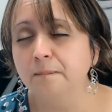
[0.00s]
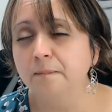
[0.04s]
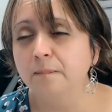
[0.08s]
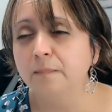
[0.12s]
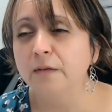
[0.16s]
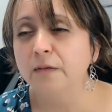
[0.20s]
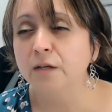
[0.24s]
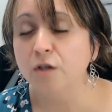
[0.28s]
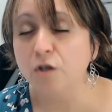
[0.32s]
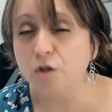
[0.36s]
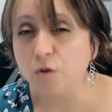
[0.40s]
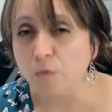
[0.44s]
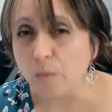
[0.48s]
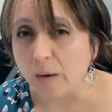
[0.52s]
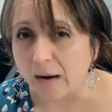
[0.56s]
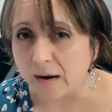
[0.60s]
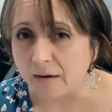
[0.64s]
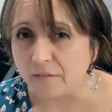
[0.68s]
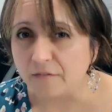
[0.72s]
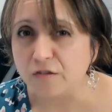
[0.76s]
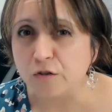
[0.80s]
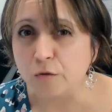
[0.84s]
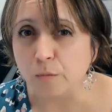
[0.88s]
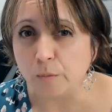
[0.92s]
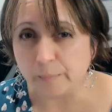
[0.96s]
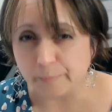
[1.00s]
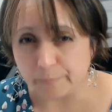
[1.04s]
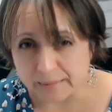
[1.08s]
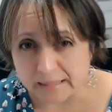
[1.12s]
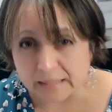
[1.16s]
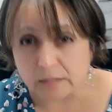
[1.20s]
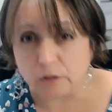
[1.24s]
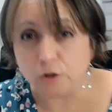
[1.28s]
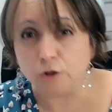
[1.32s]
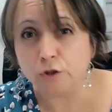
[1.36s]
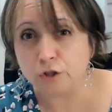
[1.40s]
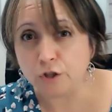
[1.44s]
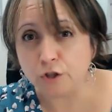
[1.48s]
You do have to
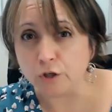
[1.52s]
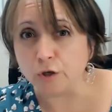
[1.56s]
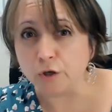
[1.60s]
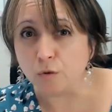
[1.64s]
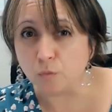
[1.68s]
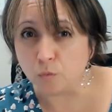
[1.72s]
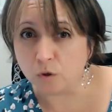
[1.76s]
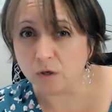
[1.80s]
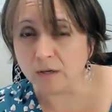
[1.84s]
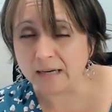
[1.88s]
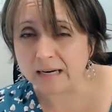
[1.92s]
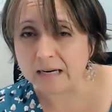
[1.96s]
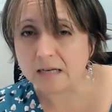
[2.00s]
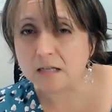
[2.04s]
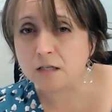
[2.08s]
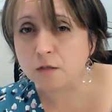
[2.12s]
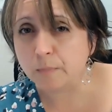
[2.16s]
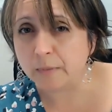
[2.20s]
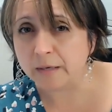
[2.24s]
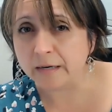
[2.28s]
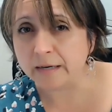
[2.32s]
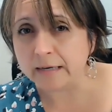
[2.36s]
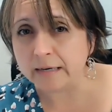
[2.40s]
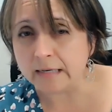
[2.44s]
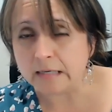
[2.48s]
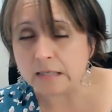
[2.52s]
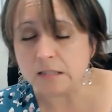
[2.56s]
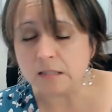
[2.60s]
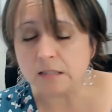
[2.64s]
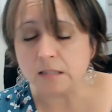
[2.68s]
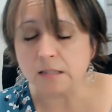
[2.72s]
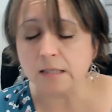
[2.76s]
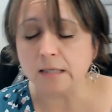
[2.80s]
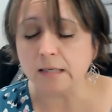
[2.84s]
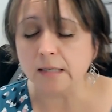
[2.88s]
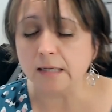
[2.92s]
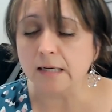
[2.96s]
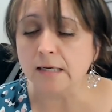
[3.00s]
build your work experience.
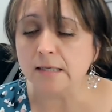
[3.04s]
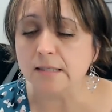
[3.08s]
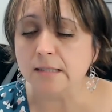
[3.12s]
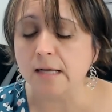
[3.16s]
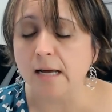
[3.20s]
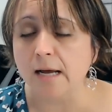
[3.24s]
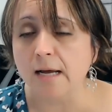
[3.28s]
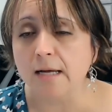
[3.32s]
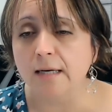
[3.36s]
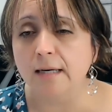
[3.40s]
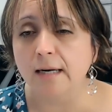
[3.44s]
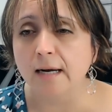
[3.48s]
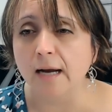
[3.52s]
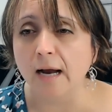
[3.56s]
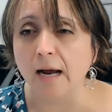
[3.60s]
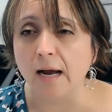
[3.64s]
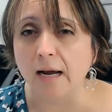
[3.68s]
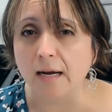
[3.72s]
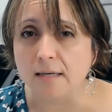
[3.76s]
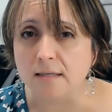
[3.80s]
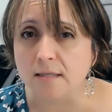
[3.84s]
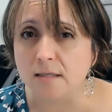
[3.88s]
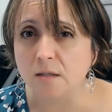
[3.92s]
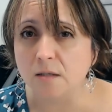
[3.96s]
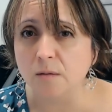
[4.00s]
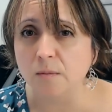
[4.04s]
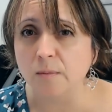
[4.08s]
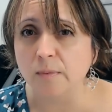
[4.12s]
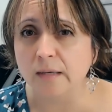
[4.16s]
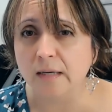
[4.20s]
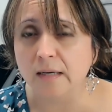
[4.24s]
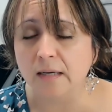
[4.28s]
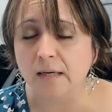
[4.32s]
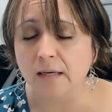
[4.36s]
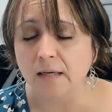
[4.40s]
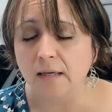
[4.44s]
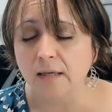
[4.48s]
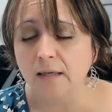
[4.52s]
Like I said, it has to
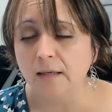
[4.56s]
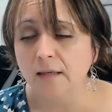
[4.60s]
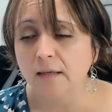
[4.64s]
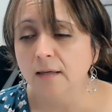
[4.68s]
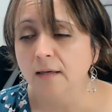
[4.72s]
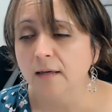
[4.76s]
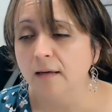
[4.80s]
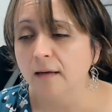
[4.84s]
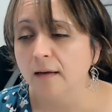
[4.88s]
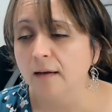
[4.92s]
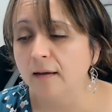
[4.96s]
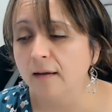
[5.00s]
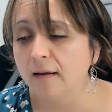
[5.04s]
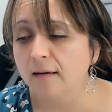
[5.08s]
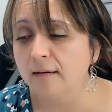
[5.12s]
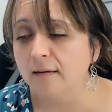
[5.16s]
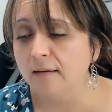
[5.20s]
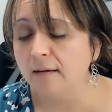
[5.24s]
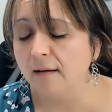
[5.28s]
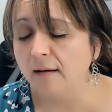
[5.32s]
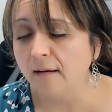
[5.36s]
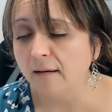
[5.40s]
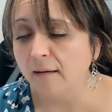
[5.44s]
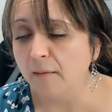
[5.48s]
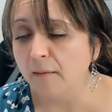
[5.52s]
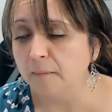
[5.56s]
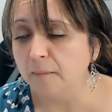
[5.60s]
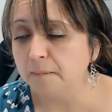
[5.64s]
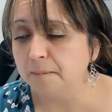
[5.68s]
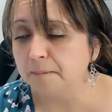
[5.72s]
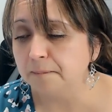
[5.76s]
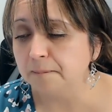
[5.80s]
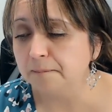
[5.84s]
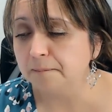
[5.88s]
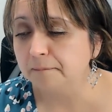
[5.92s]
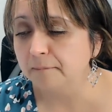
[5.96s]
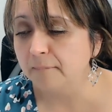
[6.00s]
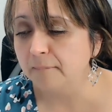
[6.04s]
be in
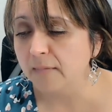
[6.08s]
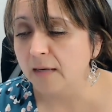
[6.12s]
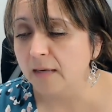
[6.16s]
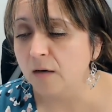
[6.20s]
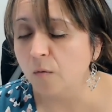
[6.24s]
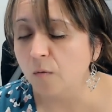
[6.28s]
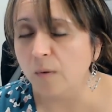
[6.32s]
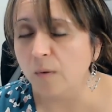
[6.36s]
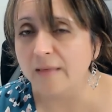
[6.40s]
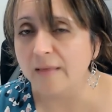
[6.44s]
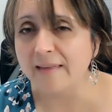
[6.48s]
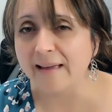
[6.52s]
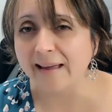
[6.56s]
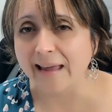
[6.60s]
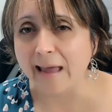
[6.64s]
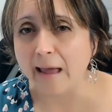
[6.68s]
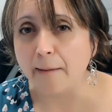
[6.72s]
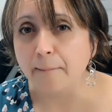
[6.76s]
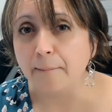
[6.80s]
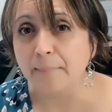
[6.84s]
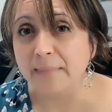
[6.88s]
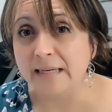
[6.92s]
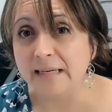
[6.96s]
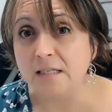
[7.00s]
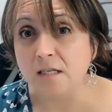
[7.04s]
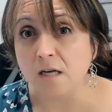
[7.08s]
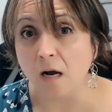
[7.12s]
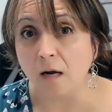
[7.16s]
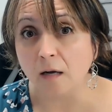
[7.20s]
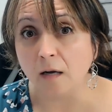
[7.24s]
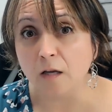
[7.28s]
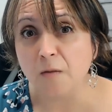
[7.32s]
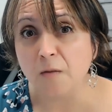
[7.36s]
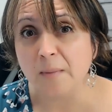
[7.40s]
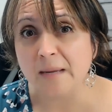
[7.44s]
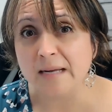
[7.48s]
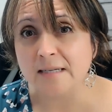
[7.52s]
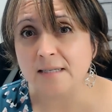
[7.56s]
a way that can be
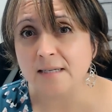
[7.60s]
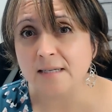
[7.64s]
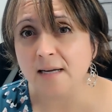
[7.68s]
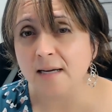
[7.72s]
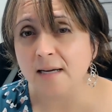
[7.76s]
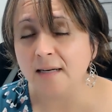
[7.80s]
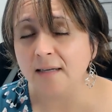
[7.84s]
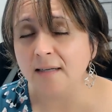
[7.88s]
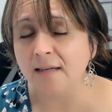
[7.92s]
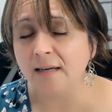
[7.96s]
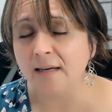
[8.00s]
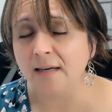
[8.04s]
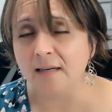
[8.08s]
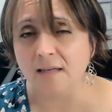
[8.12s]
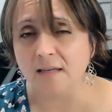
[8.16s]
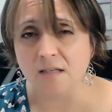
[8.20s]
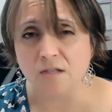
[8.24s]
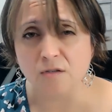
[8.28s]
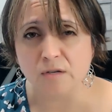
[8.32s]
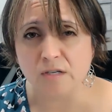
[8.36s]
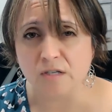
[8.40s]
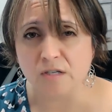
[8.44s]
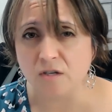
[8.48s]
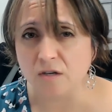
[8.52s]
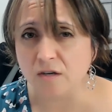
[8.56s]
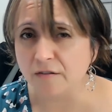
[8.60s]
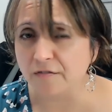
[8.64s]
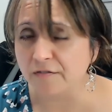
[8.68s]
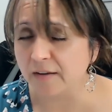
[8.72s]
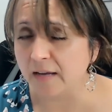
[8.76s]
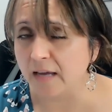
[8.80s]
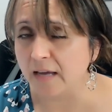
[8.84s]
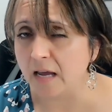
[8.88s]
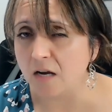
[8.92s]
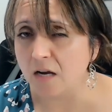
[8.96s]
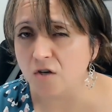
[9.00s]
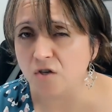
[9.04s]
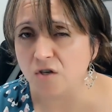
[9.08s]
documented. Industry
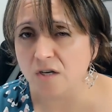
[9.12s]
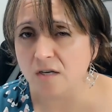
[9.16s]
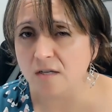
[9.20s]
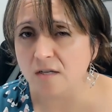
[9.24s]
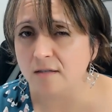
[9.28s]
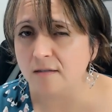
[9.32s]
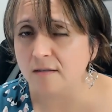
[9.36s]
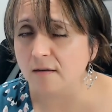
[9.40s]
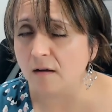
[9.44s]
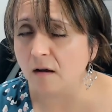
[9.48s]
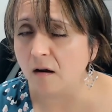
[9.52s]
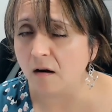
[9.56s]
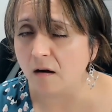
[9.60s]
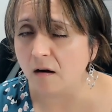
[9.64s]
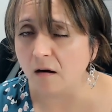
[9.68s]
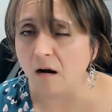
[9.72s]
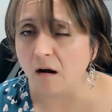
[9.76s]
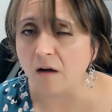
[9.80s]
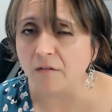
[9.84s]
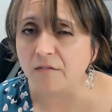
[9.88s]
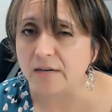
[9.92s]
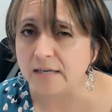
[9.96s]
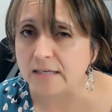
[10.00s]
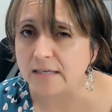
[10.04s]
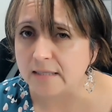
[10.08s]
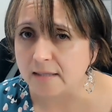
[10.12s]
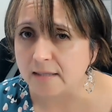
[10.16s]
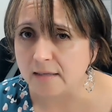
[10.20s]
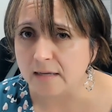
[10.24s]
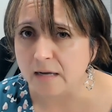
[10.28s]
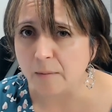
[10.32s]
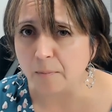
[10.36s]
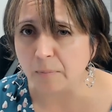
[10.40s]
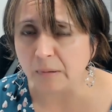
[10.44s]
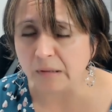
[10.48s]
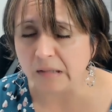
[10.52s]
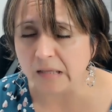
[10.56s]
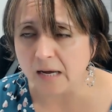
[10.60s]
certifications are obviously
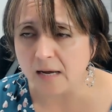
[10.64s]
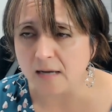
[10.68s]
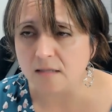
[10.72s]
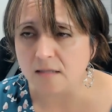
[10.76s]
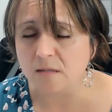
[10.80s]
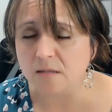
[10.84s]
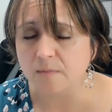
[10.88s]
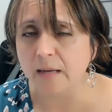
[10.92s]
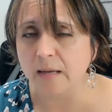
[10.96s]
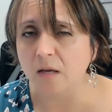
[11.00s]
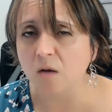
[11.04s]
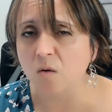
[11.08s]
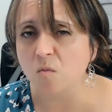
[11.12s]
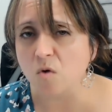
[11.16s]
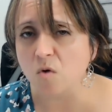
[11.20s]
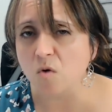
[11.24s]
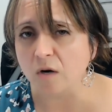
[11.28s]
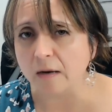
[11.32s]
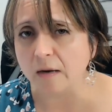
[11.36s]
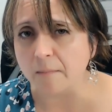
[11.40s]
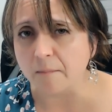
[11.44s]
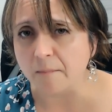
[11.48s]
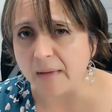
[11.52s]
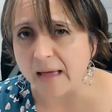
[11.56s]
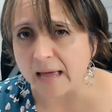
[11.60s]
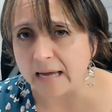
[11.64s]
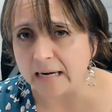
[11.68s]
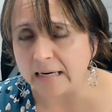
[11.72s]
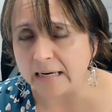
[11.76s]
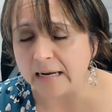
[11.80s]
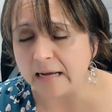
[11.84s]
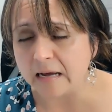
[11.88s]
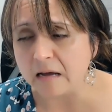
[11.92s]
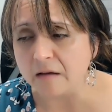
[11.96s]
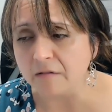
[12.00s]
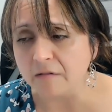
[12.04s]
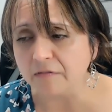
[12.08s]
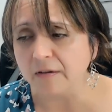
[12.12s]
a plus, make you more
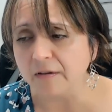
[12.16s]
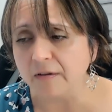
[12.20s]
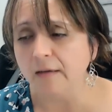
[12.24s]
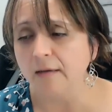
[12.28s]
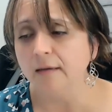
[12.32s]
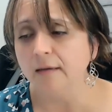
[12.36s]
competitive.